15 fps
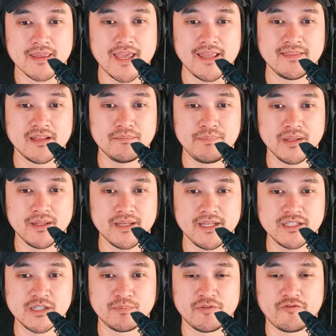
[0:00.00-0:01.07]
Gain the
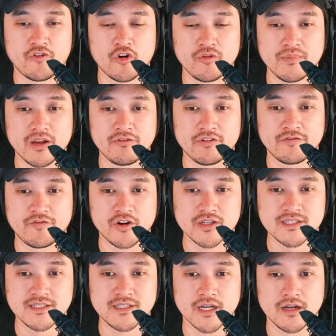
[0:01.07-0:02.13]
ability to perform a
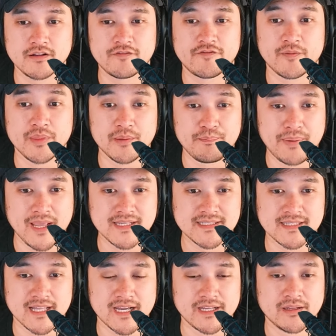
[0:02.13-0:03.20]
reverse dunk from the
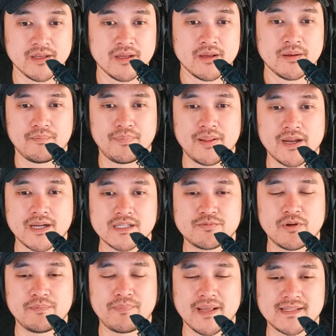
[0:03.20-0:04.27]
baseline. Players
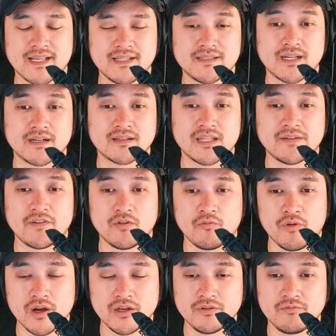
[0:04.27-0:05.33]
with baseline dunk level
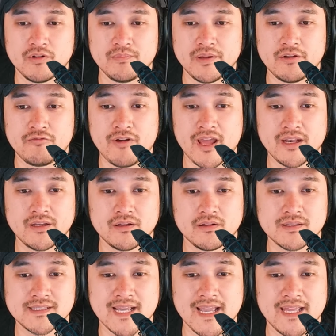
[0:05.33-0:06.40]
1 will be
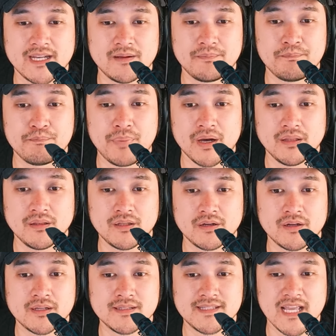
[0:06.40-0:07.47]
Randall, Tatum,
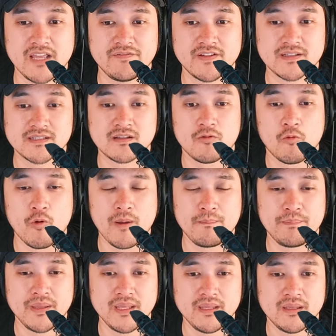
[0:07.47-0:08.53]
Butler, Davis,
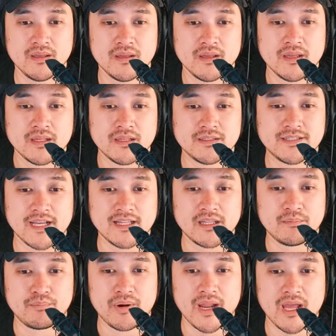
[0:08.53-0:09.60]
Wemby,
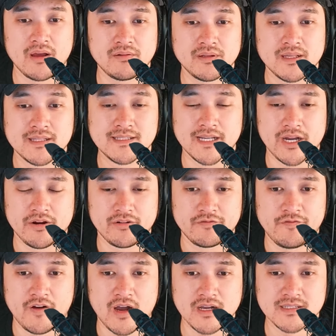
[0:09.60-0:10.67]
Jaylen Brown, De'Aaron
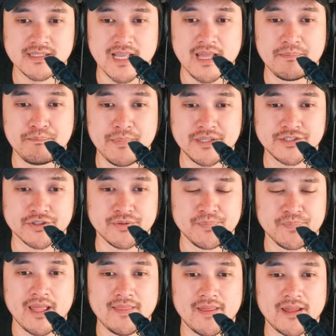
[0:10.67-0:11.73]
Fox, and Mitchell.
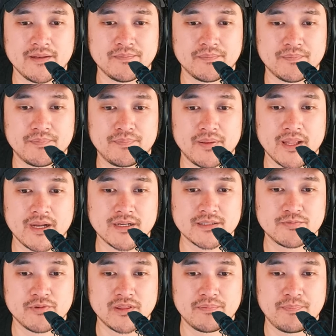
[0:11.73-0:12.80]
And then
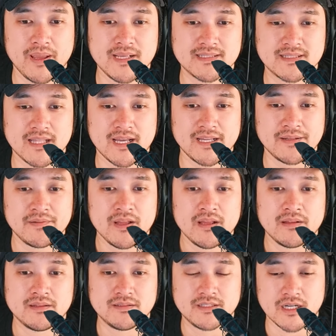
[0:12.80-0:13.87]
players with baseline
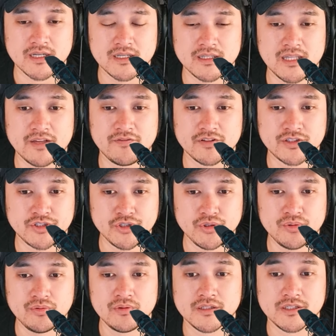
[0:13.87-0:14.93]
dunk level
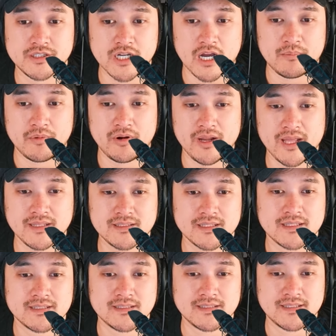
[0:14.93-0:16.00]
2, Ja Morant,
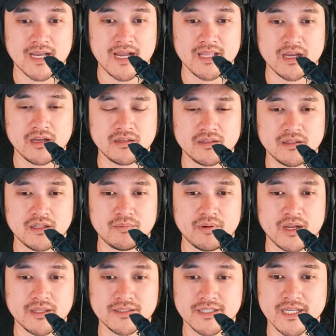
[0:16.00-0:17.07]
Zion,
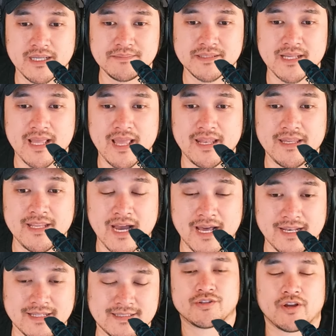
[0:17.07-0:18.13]
LeBron James, and
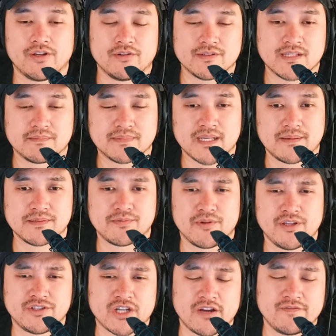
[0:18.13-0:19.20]
Giannis. So I know sometimes when
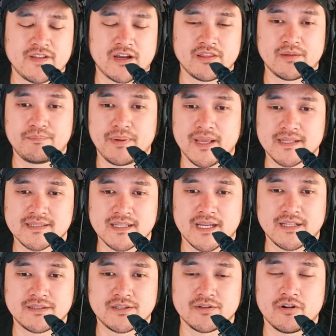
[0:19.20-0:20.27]
you drive down the
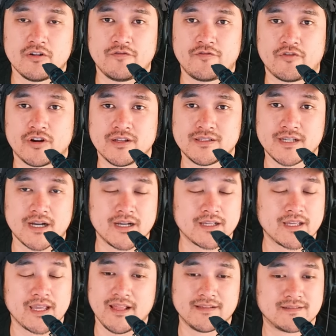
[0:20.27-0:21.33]
baseline to go for a
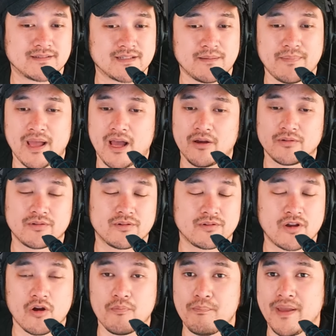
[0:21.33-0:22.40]
dunk, it somehow
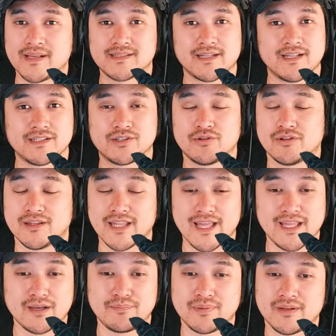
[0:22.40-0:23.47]
makes it into a
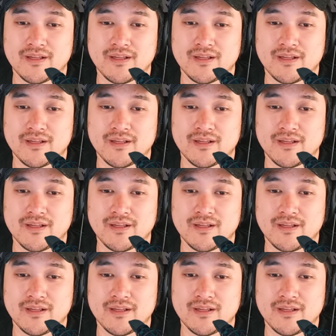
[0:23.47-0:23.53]
layup,